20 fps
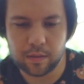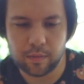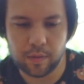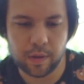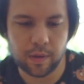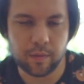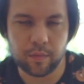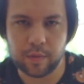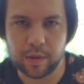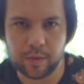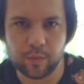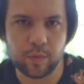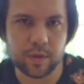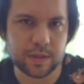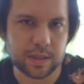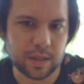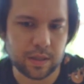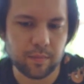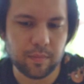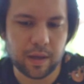Well, it
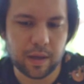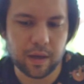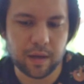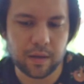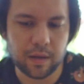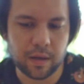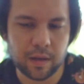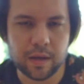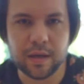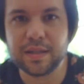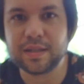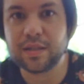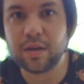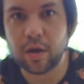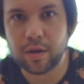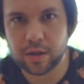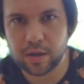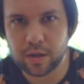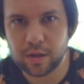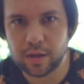wasn't a bad idea. It's
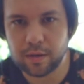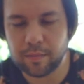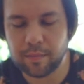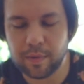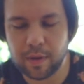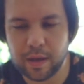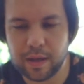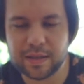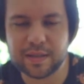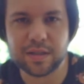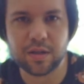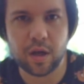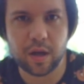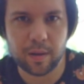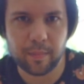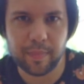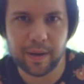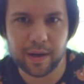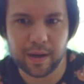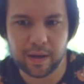not a good. It's
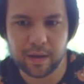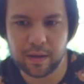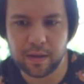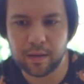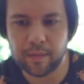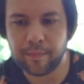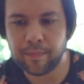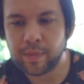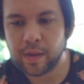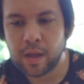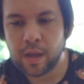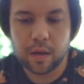not a bad idea.